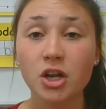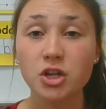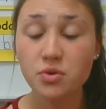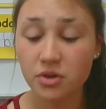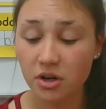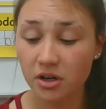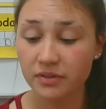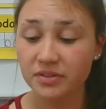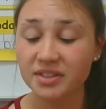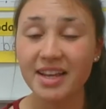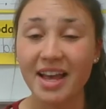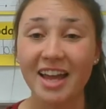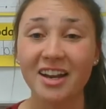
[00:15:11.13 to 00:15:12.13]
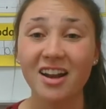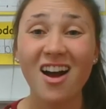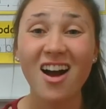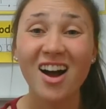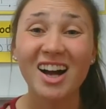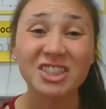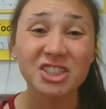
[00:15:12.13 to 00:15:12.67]
You could have said
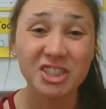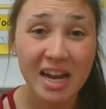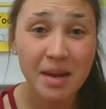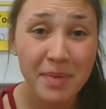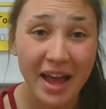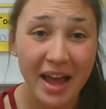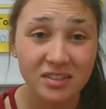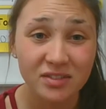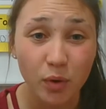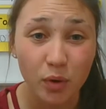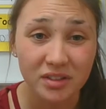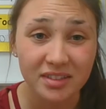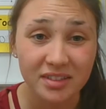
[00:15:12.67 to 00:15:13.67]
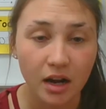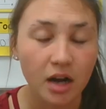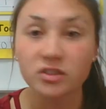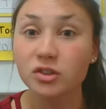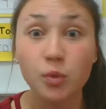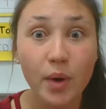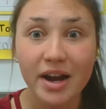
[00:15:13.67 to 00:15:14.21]
a square has
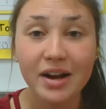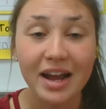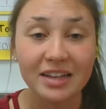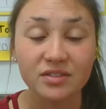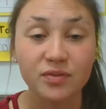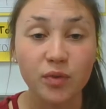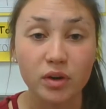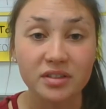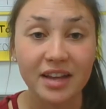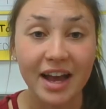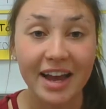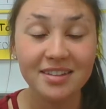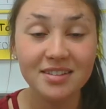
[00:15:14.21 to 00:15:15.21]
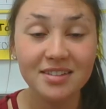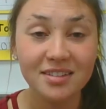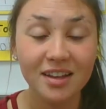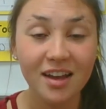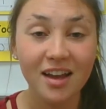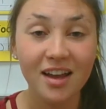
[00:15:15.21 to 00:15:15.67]
4 sides.